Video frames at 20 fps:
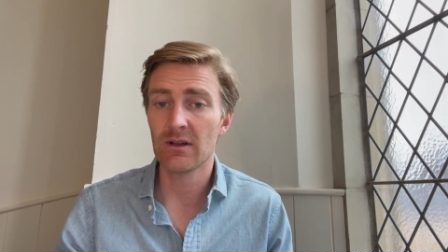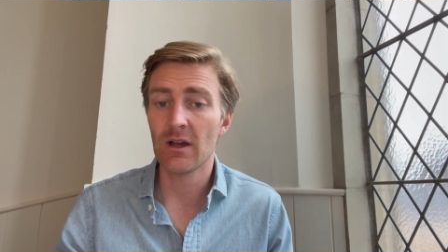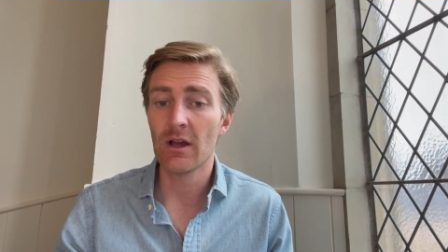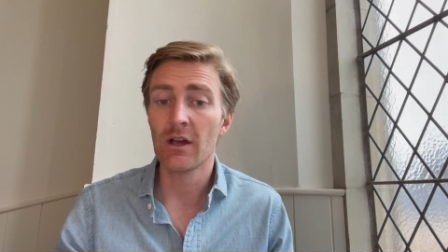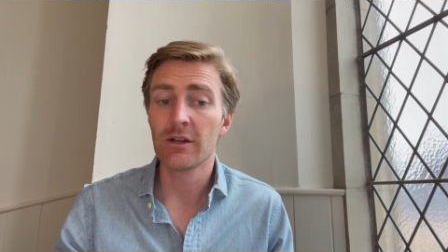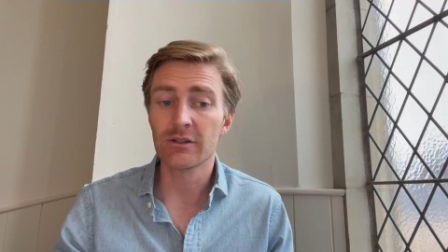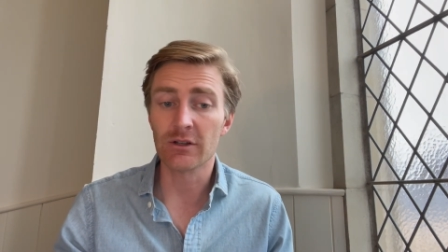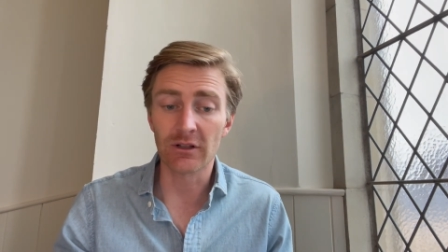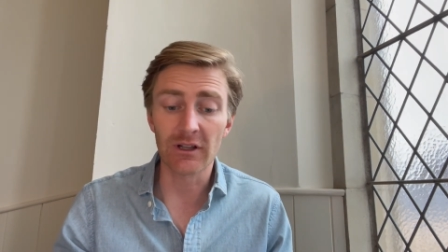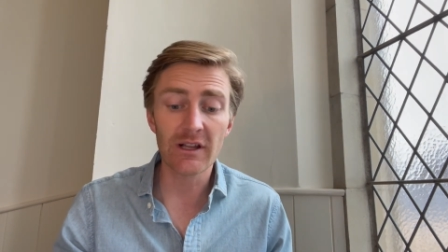
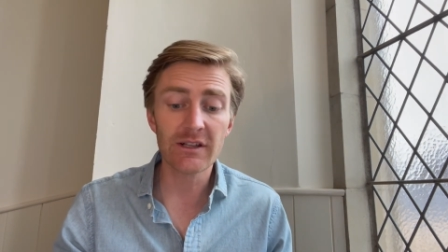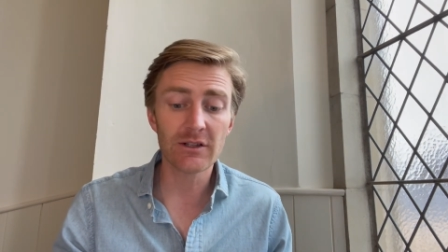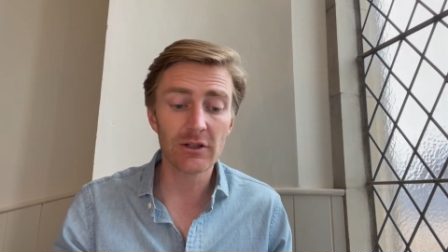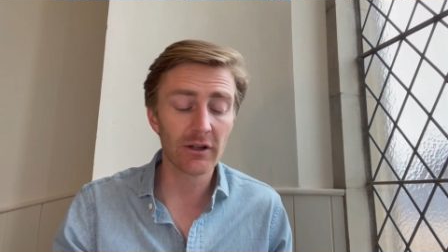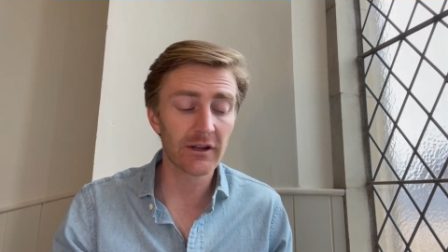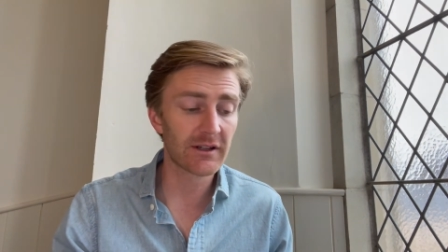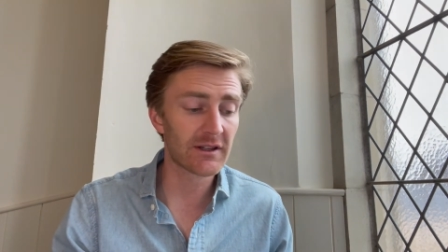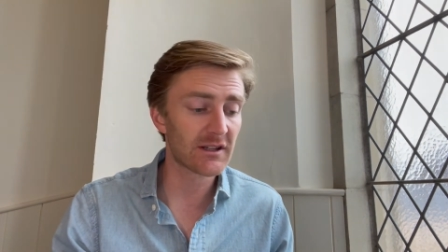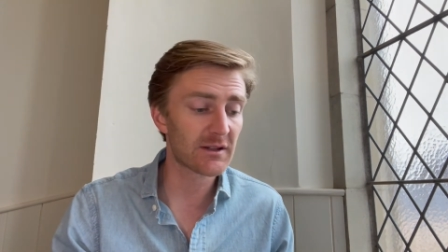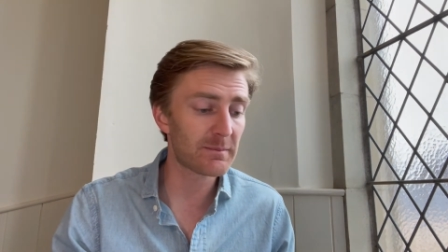So let's
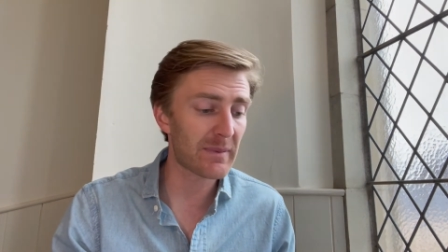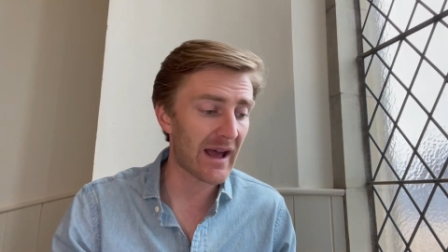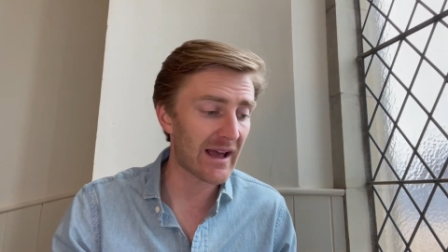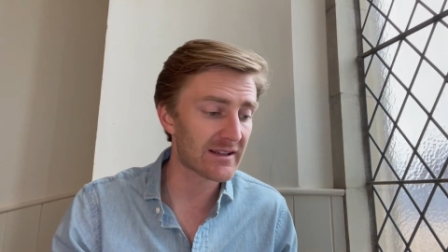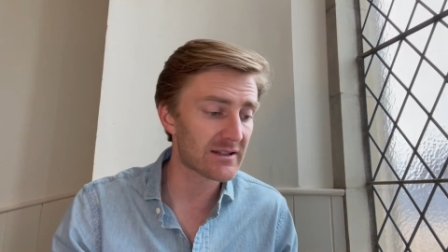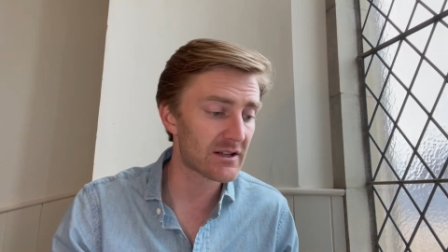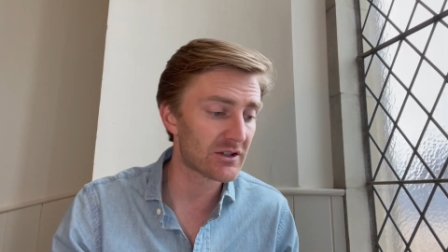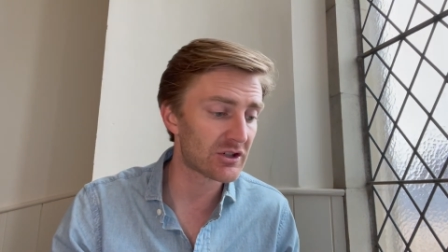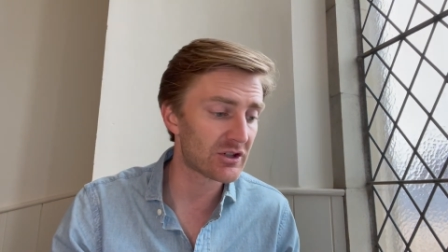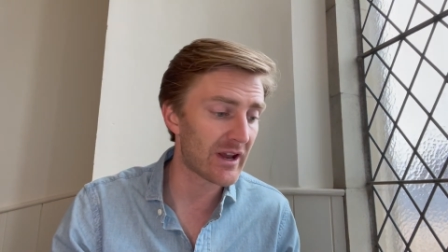look at this
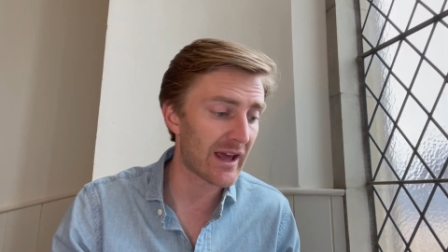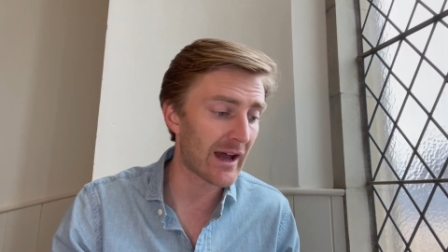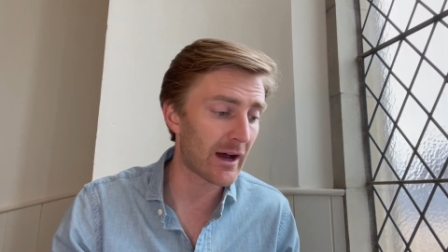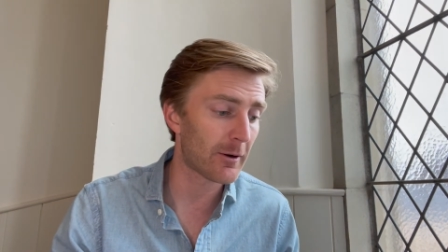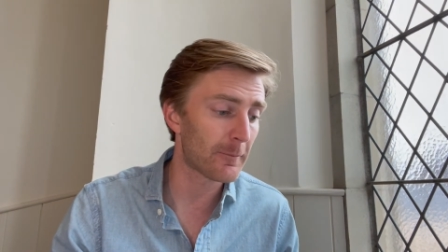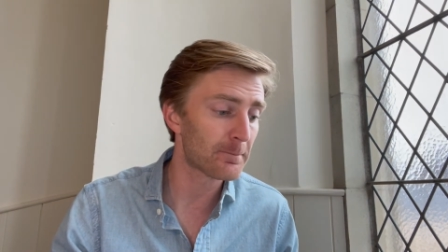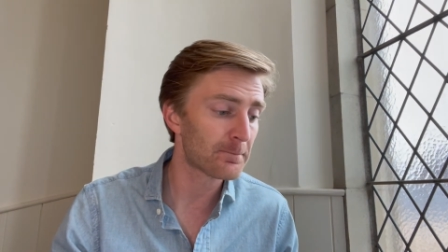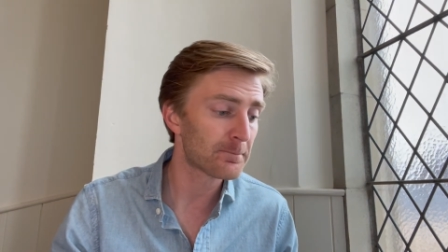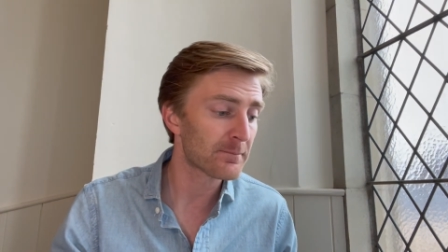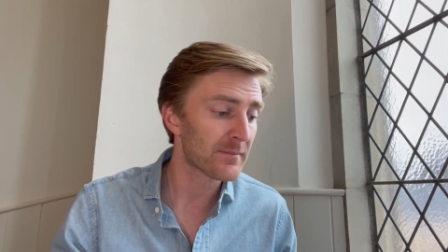passage
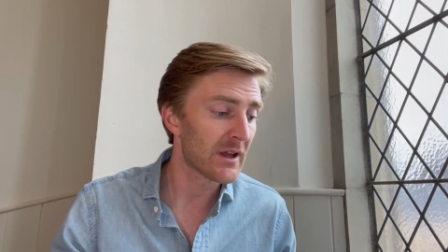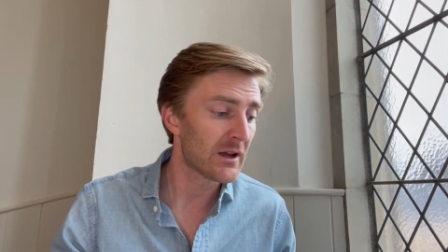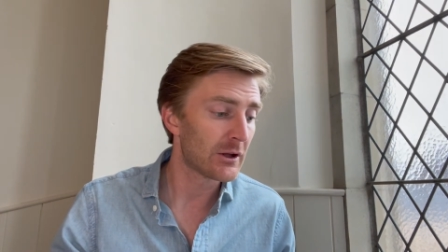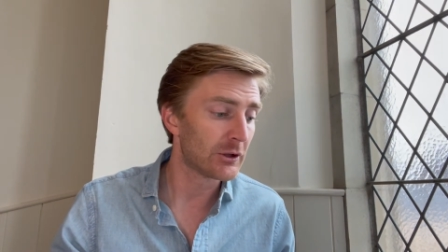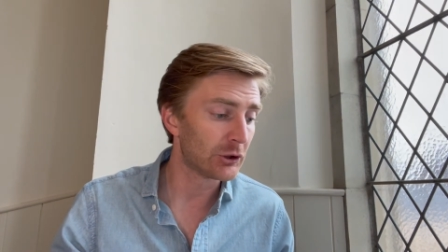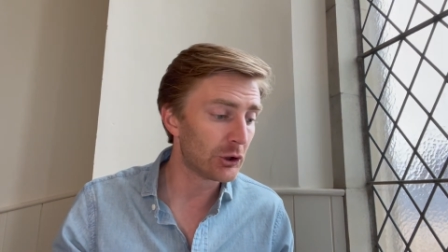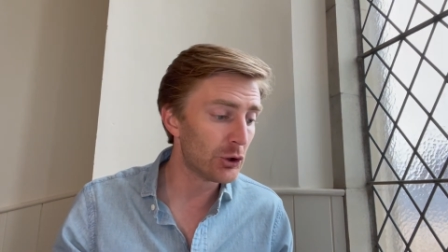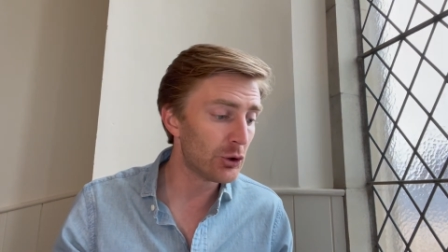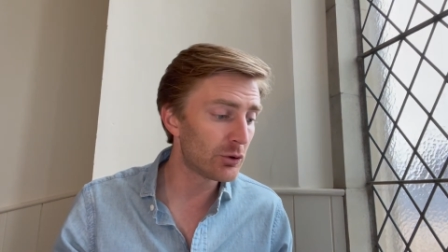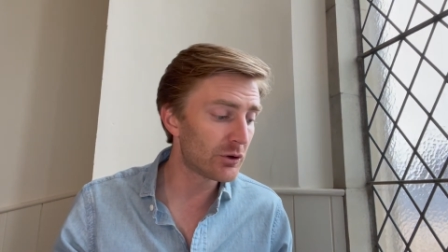now.
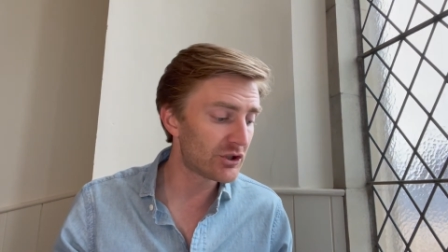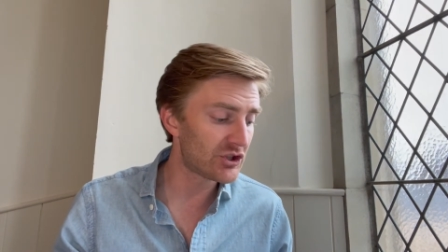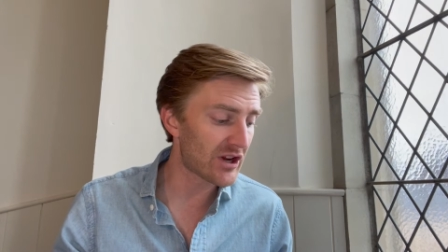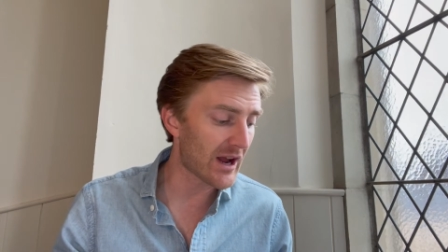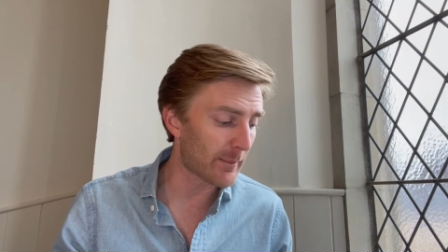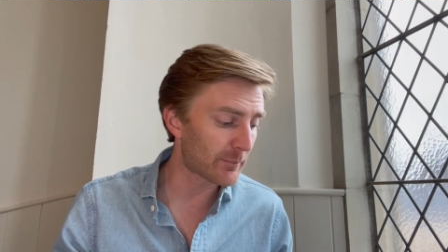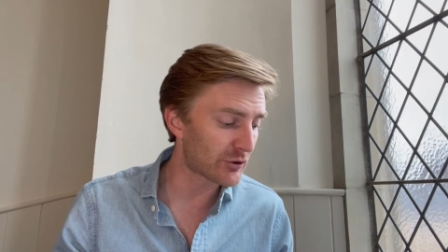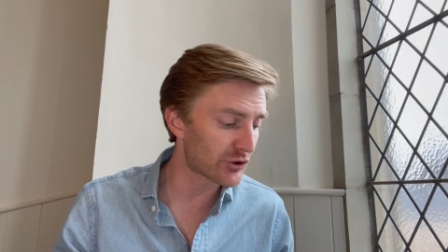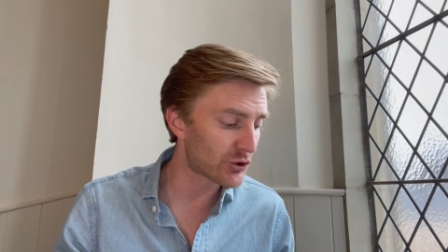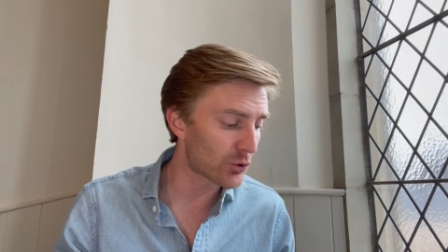Luke
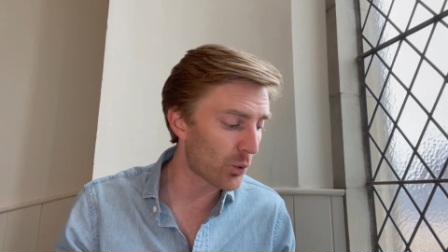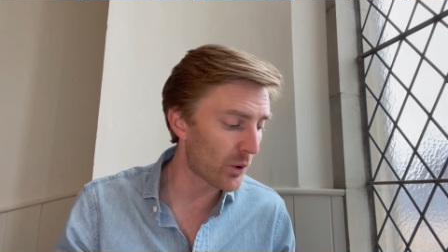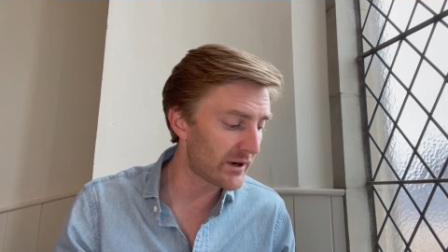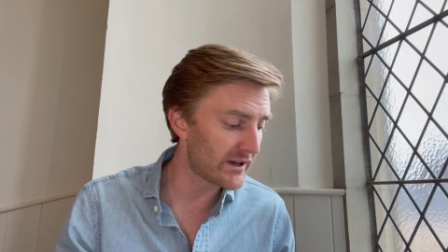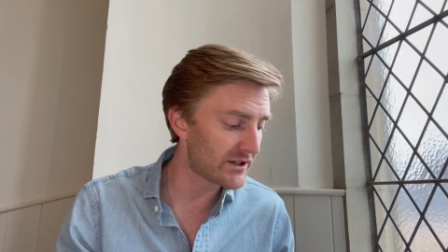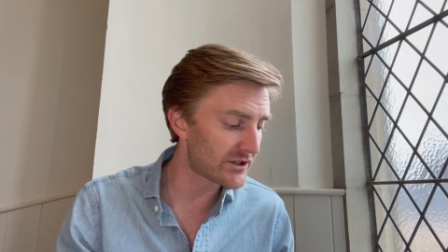chapter 20,